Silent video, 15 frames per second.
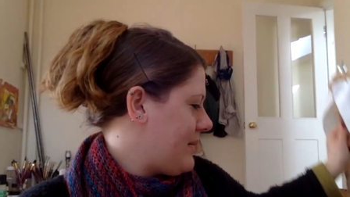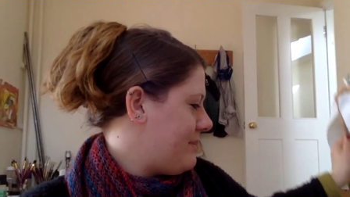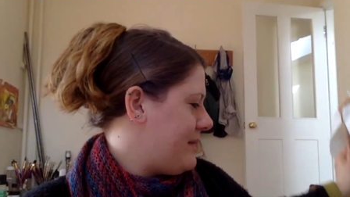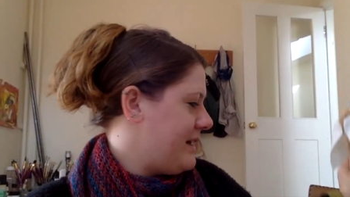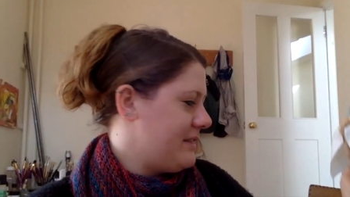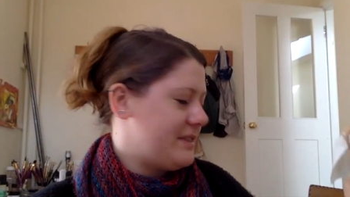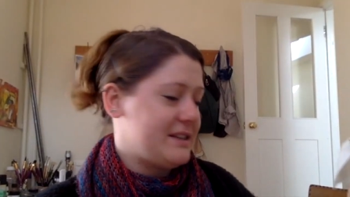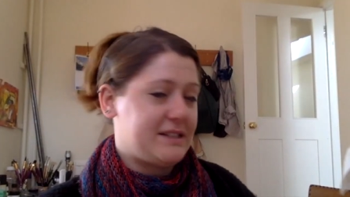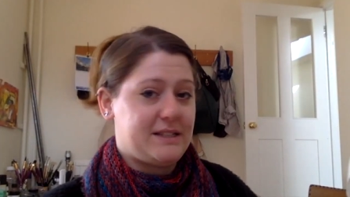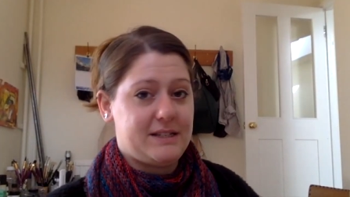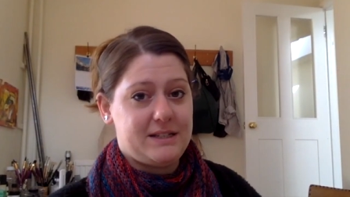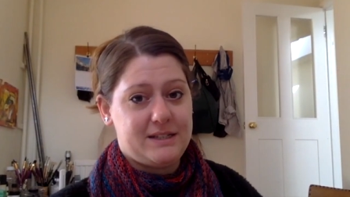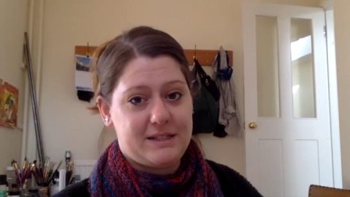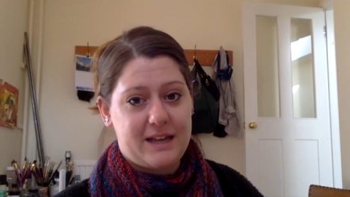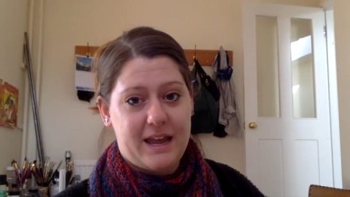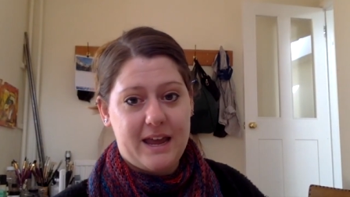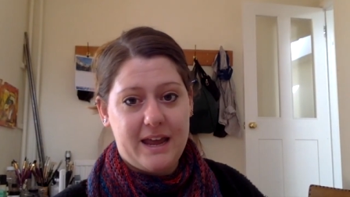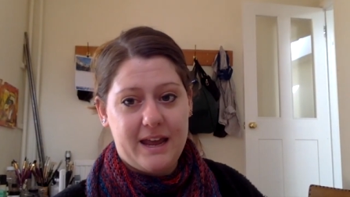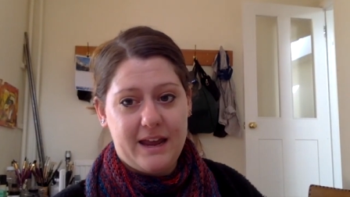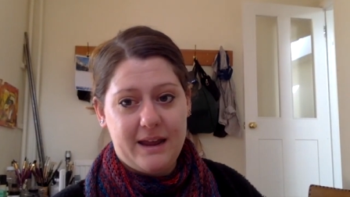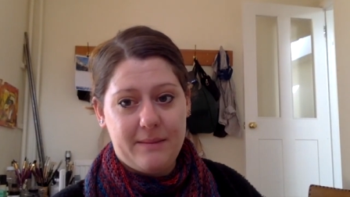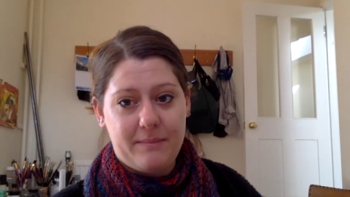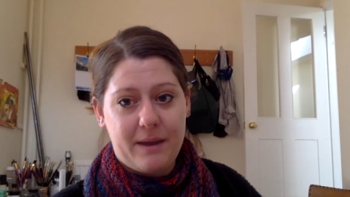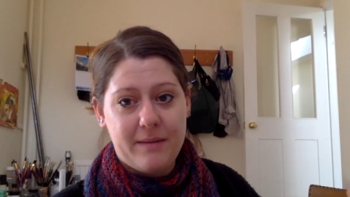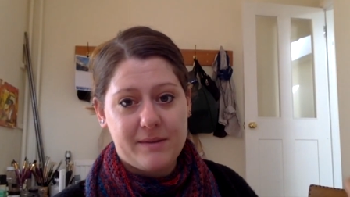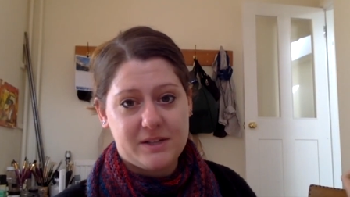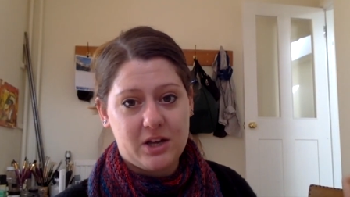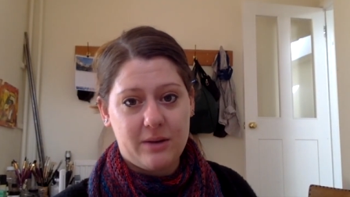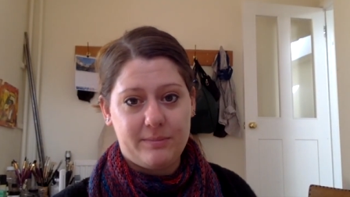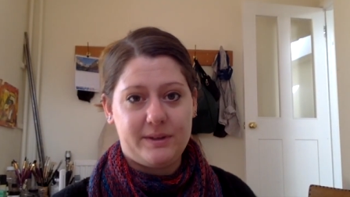But this is a baby
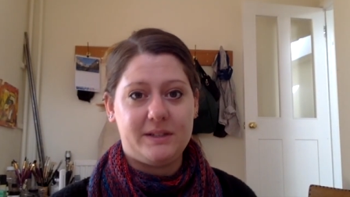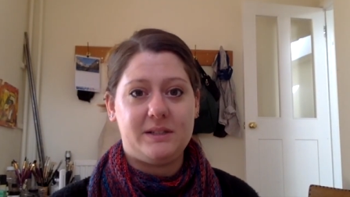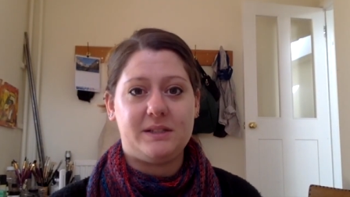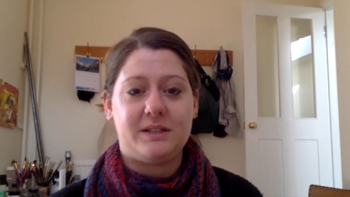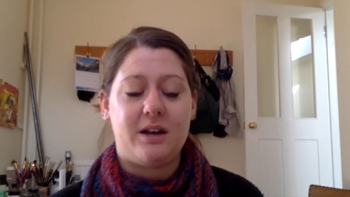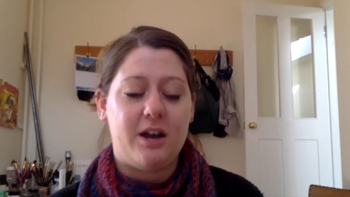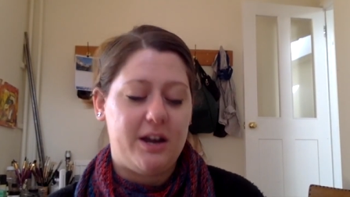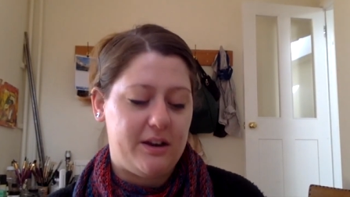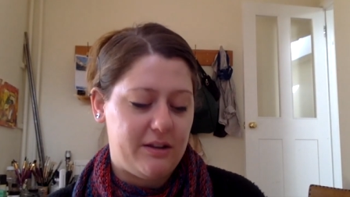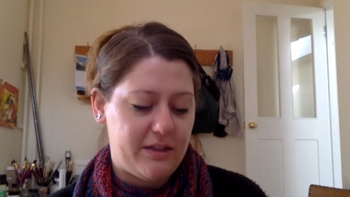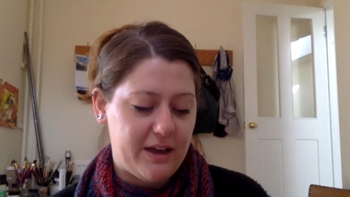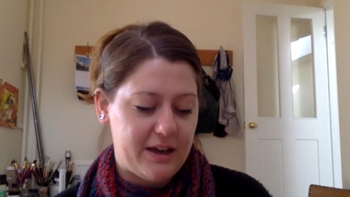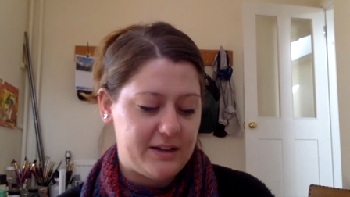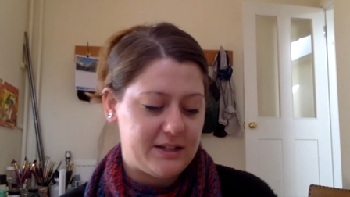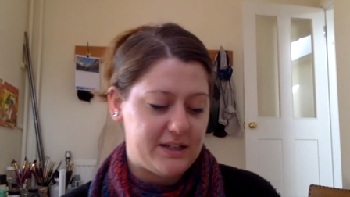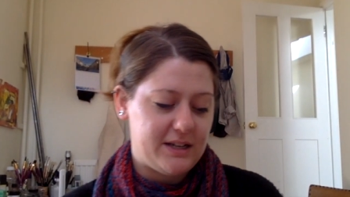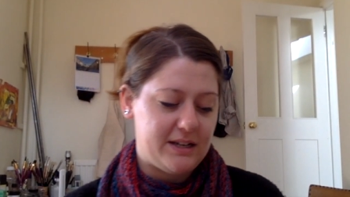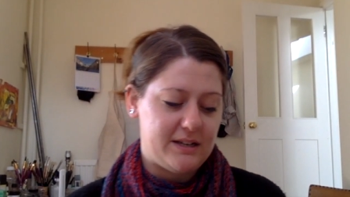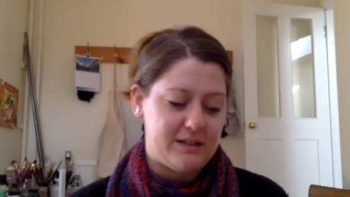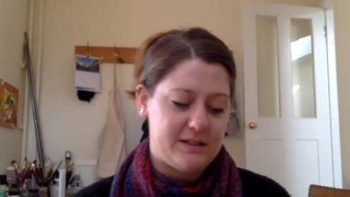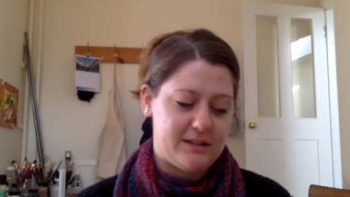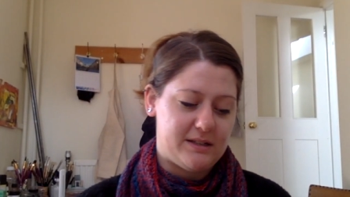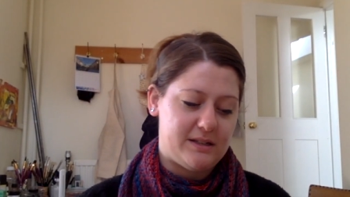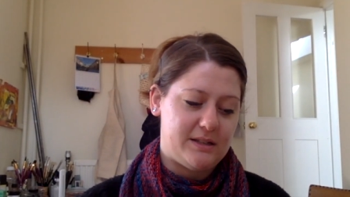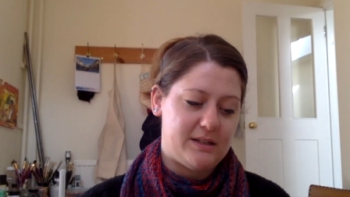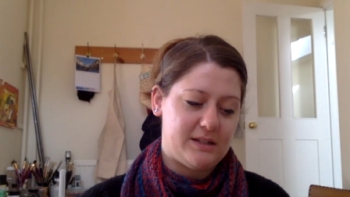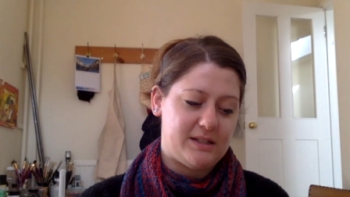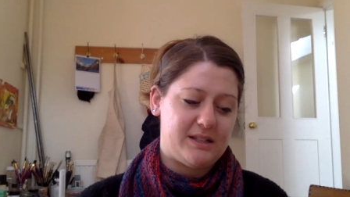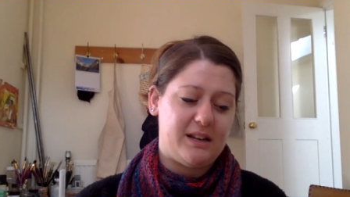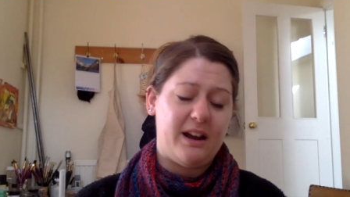sampler design that is
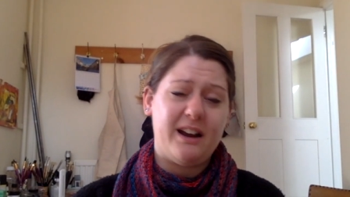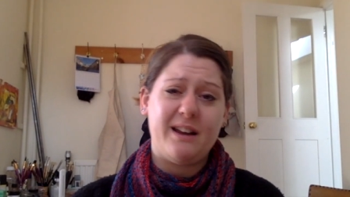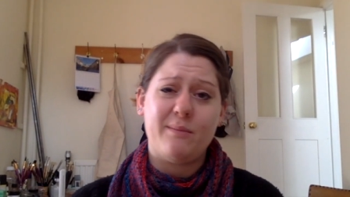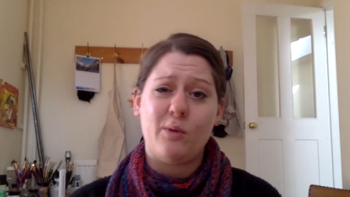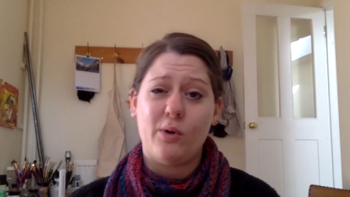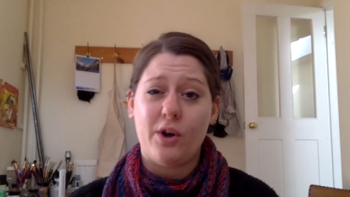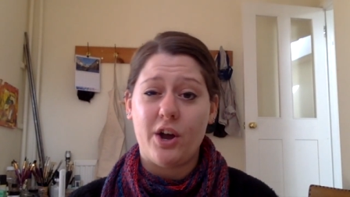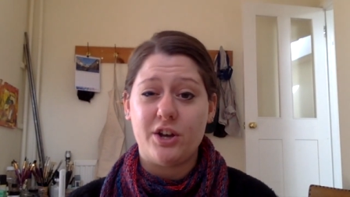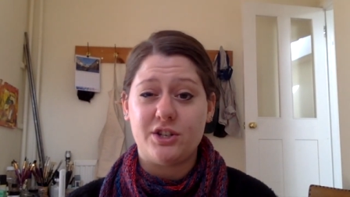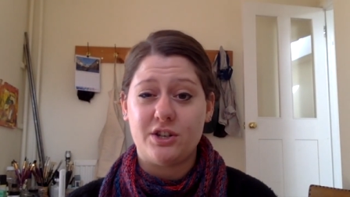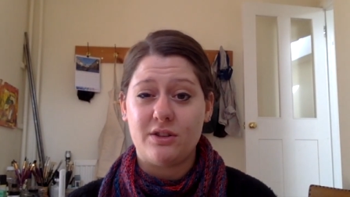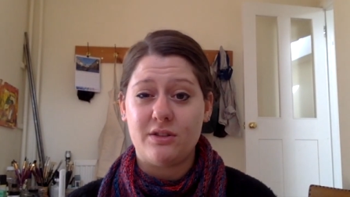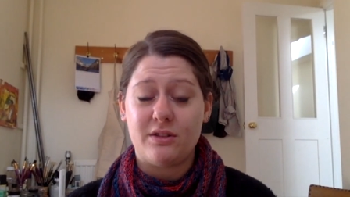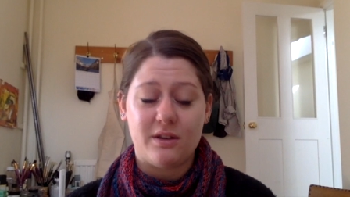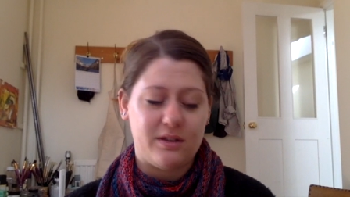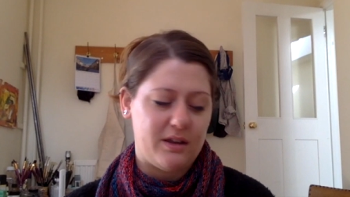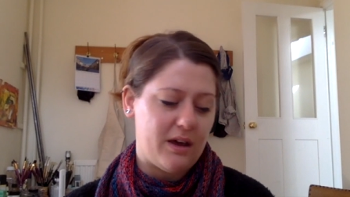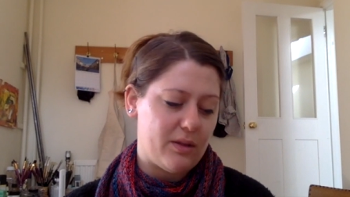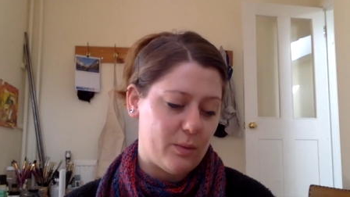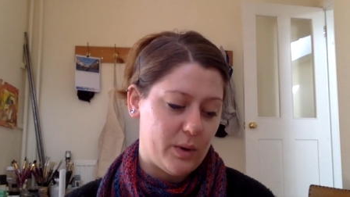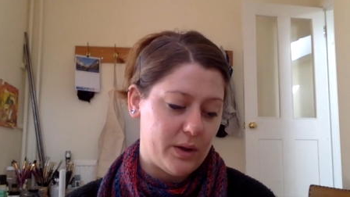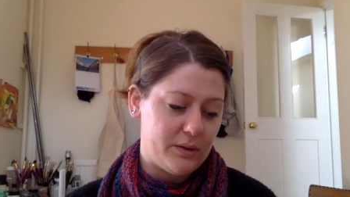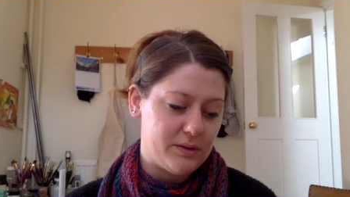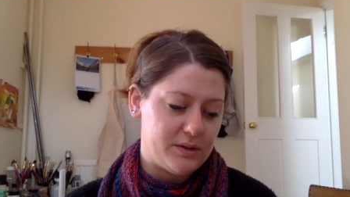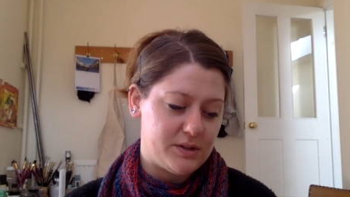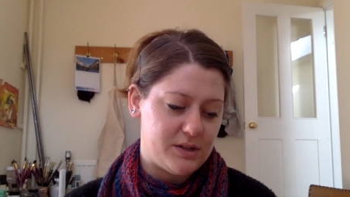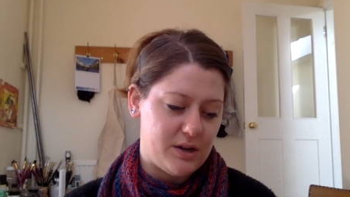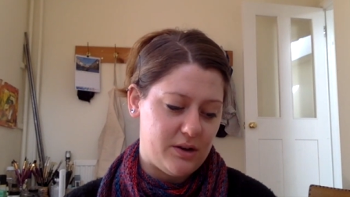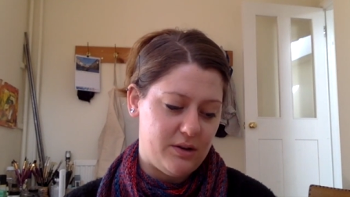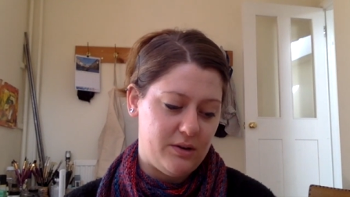slightly more urgent than the other ones,
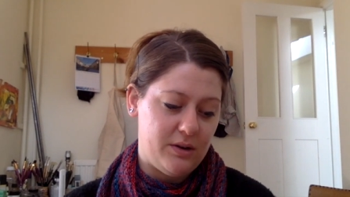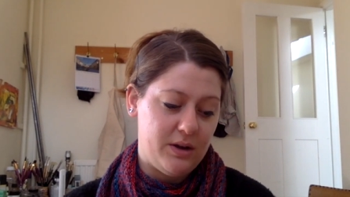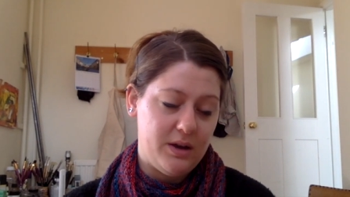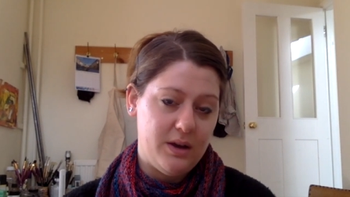so